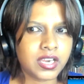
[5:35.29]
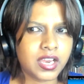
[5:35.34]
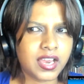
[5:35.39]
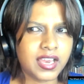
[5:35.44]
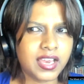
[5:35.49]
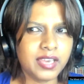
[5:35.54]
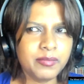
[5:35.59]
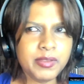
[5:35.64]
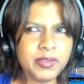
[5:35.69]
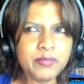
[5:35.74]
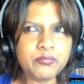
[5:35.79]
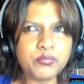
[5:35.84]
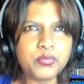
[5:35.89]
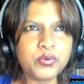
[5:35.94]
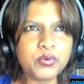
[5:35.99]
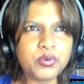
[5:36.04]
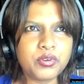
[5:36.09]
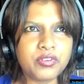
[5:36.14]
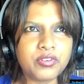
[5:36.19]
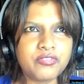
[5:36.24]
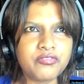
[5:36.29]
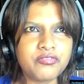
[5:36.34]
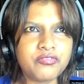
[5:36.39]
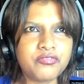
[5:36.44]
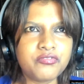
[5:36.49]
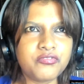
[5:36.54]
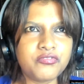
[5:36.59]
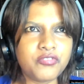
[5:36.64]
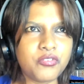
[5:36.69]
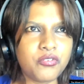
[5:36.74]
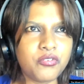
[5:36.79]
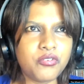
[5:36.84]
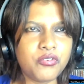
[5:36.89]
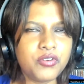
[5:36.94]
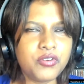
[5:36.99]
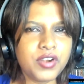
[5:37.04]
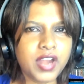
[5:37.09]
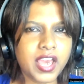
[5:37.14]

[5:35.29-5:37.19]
I'm in book 4.